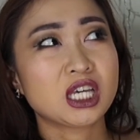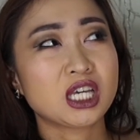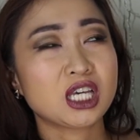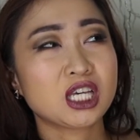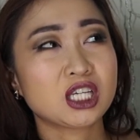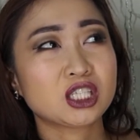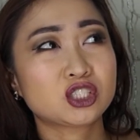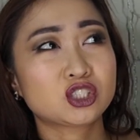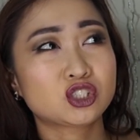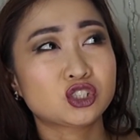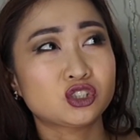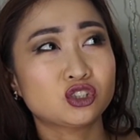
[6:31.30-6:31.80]

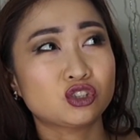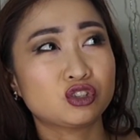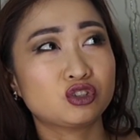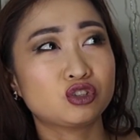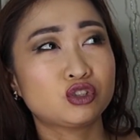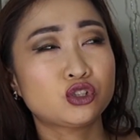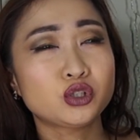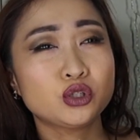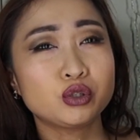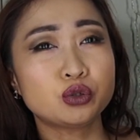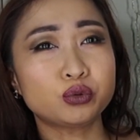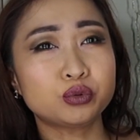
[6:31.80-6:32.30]
it's
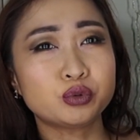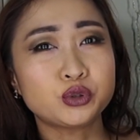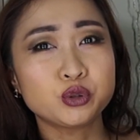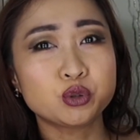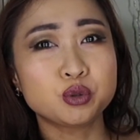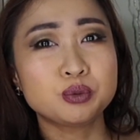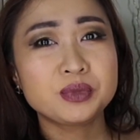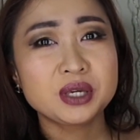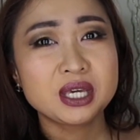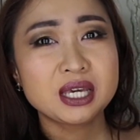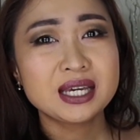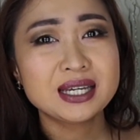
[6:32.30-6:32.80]
too
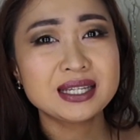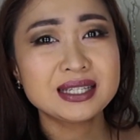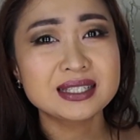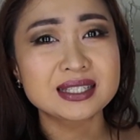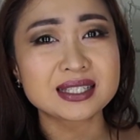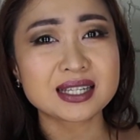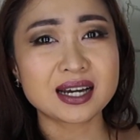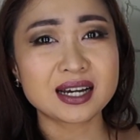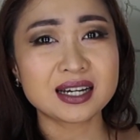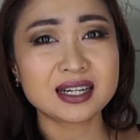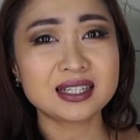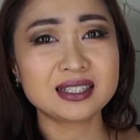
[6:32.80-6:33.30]
roomy
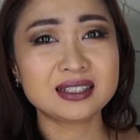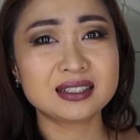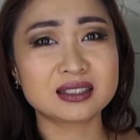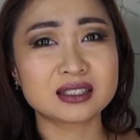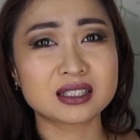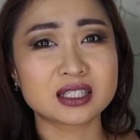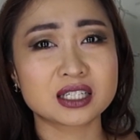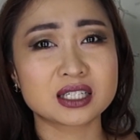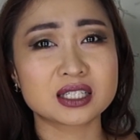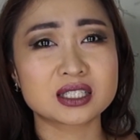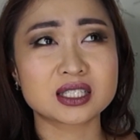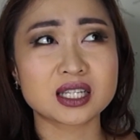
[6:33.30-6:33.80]
inside
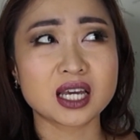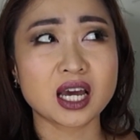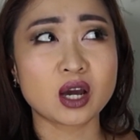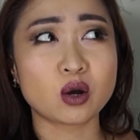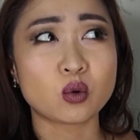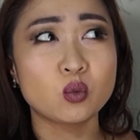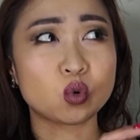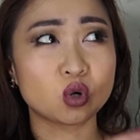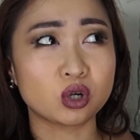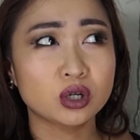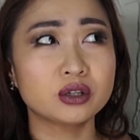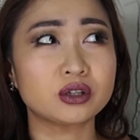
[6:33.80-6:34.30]
because I
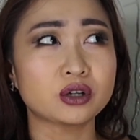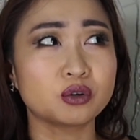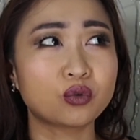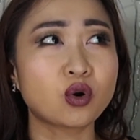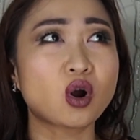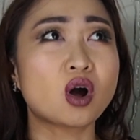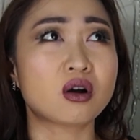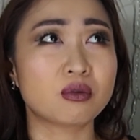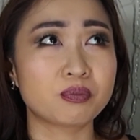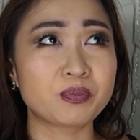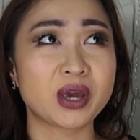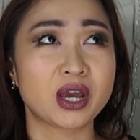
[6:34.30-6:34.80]
wore the
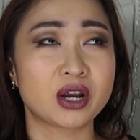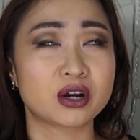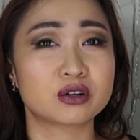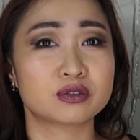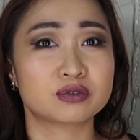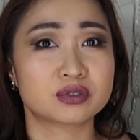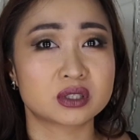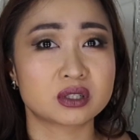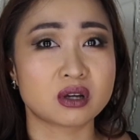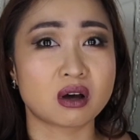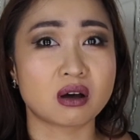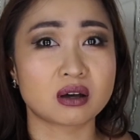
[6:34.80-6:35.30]
wrong pair
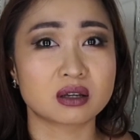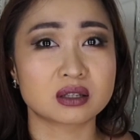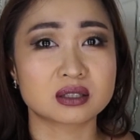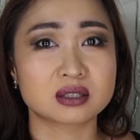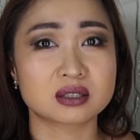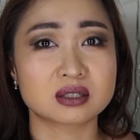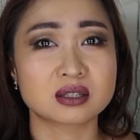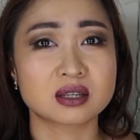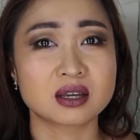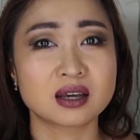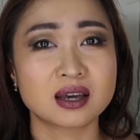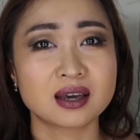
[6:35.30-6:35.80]
of
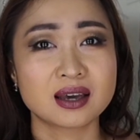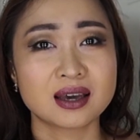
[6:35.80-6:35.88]
socks.